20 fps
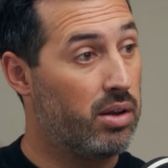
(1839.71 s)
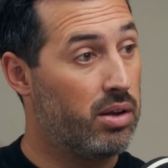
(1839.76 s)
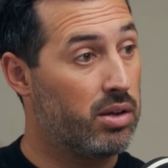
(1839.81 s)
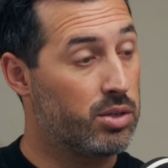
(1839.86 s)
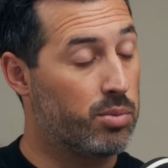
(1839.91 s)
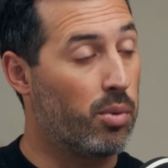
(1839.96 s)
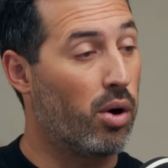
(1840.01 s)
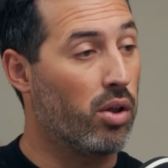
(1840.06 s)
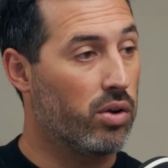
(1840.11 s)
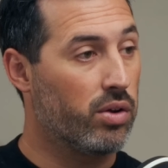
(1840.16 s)

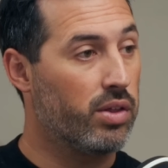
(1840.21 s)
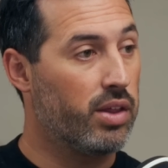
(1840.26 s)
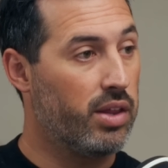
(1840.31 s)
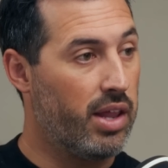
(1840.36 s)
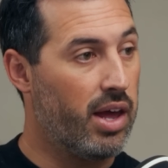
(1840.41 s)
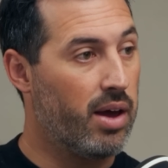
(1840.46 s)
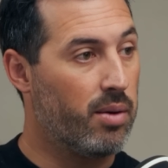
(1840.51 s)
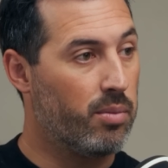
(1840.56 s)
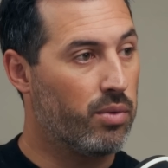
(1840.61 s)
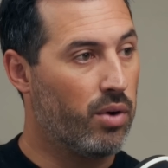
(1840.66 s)
smaller
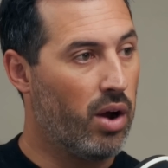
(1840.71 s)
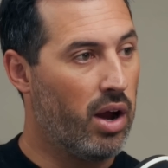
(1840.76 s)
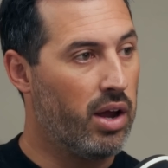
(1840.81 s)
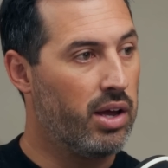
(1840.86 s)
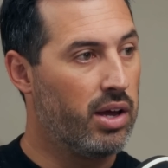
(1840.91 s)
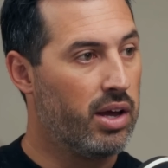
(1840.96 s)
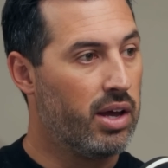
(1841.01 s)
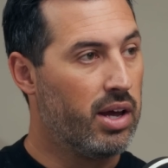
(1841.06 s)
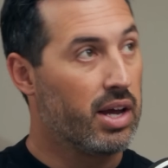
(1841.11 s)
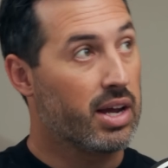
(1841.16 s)
than them,
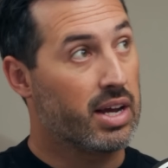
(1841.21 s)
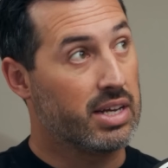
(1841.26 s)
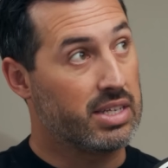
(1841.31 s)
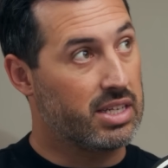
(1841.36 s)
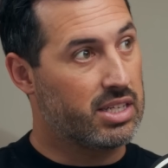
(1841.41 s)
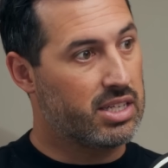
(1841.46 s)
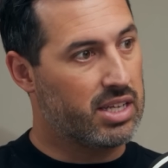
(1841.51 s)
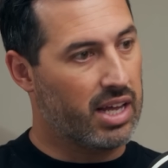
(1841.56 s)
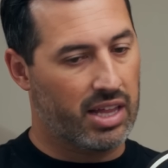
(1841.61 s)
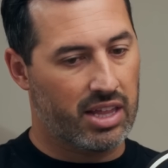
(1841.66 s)
right? Because
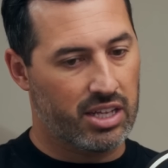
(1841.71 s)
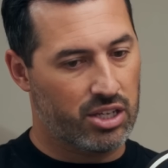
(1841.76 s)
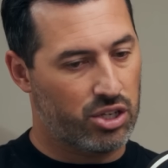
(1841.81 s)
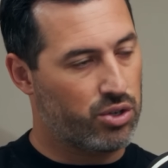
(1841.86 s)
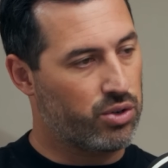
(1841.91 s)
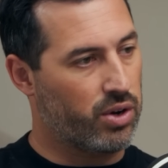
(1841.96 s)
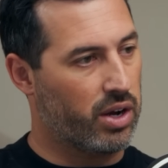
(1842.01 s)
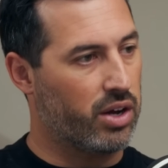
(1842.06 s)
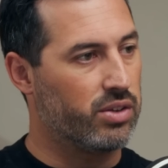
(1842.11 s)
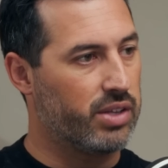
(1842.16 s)
it's like this
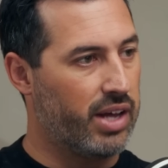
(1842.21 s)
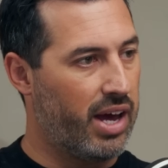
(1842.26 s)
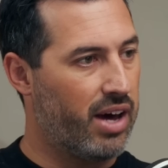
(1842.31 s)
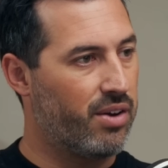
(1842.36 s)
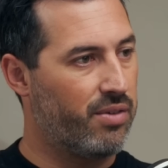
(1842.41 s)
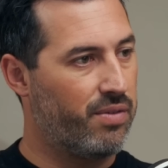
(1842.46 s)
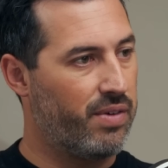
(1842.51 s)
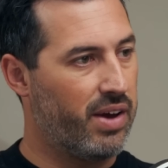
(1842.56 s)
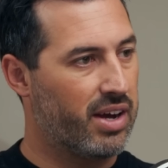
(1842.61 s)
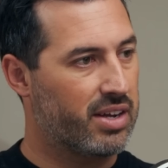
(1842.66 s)
trickle
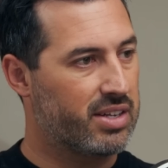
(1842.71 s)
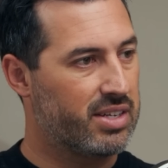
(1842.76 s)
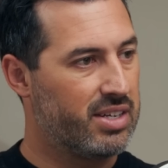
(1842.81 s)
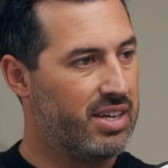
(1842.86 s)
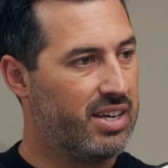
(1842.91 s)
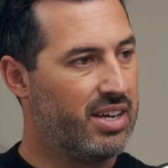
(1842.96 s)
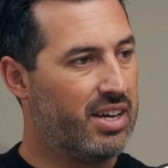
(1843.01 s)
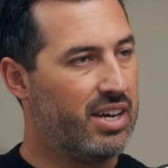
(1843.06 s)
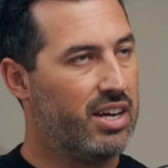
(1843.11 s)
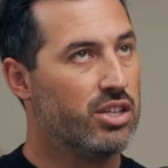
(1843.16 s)
down effect.
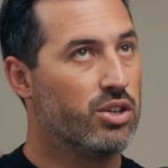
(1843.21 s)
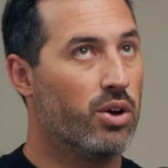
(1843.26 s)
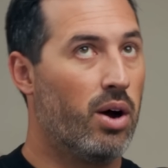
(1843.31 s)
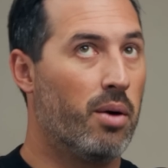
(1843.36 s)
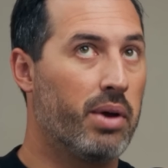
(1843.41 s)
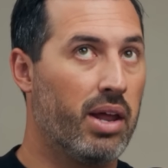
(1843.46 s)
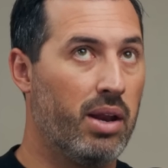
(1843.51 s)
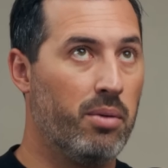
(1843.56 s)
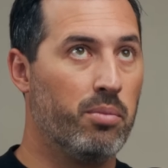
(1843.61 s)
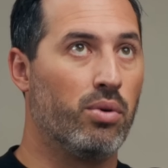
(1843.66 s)
So
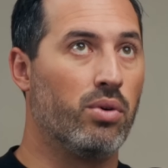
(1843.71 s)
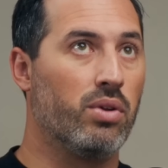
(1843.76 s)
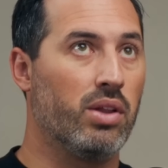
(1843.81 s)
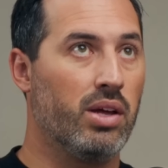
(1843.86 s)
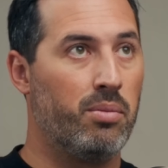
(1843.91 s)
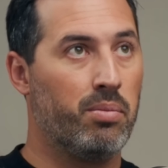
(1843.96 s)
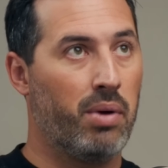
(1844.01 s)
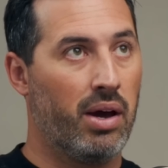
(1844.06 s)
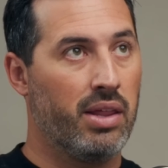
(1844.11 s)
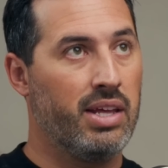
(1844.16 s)
I'm getting
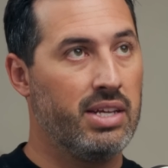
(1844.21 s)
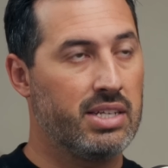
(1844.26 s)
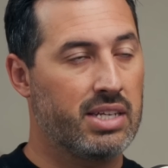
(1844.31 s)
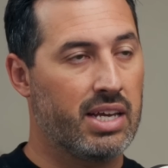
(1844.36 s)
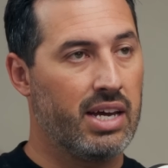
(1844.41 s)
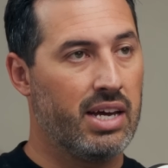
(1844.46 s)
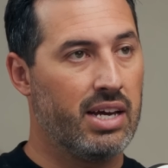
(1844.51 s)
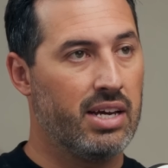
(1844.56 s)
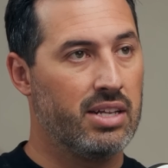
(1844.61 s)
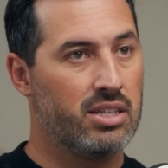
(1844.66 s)
bullied by these
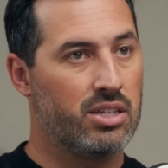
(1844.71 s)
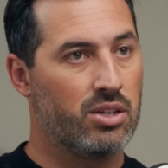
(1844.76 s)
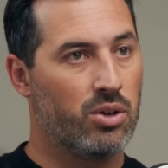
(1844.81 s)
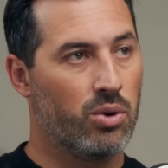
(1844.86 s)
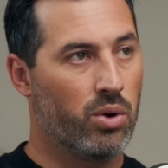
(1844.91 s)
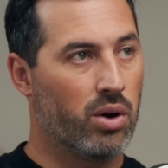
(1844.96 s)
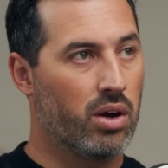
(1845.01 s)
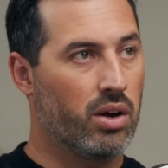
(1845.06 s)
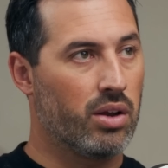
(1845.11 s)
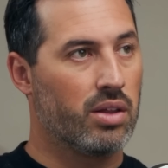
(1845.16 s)
kids
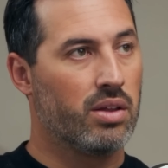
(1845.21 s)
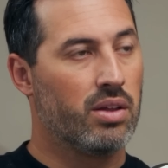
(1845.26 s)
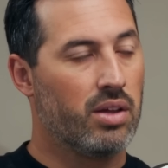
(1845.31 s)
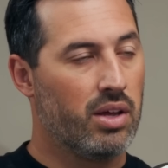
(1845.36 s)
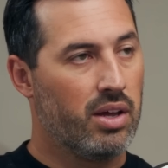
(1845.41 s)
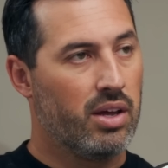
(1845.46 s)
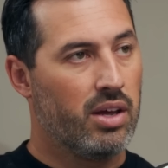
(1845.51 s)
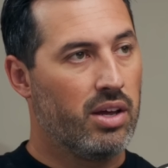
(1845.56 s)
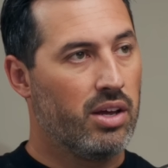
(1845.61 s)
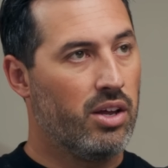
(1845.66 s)
who are,
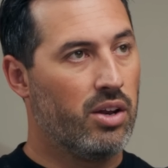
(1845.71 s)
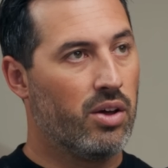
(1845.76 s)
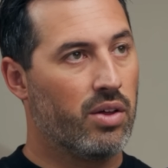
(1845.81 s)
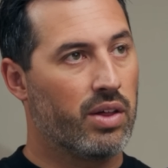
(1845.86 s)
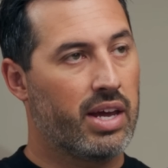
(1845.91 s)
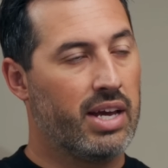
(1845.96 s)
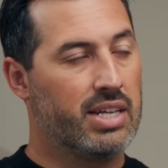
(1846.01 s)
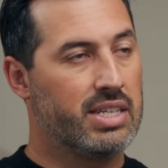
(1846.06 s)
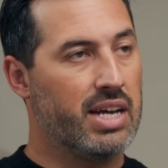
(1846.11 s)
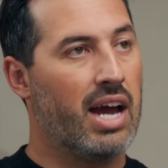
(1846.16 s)

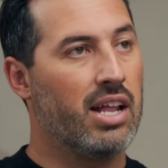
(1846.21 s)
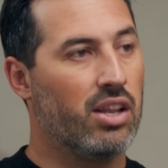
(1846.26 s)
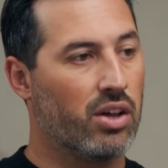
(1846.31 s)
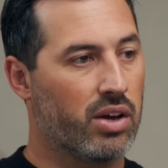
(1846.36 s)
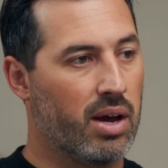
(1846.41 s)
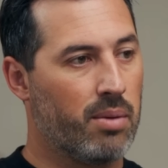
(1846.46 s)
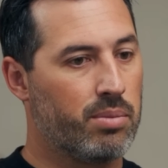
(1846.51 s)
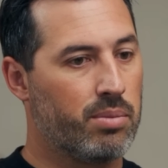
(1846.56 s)
the kids I look